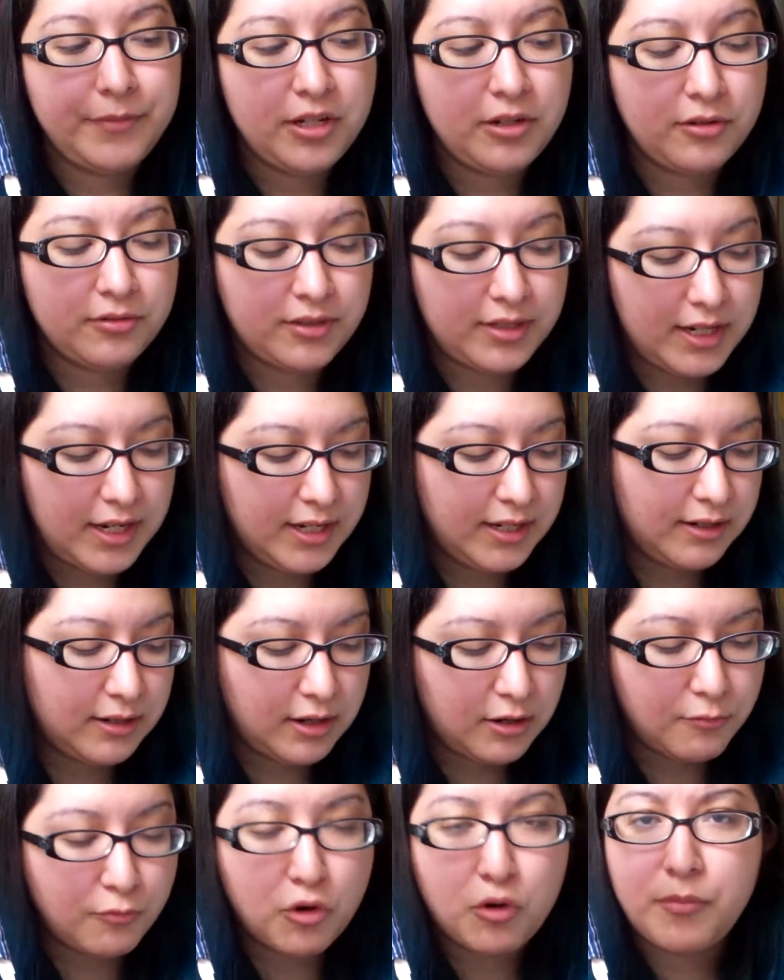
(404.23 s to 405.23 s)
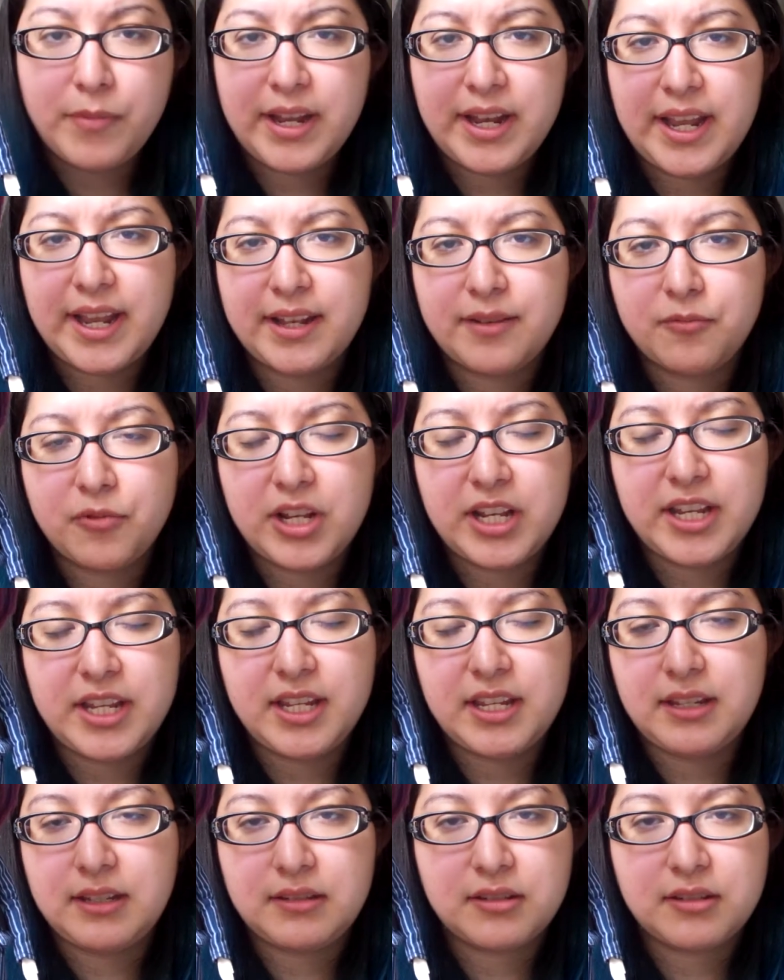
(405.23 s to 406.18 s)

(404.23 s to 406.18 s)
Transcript: you know take a moment and really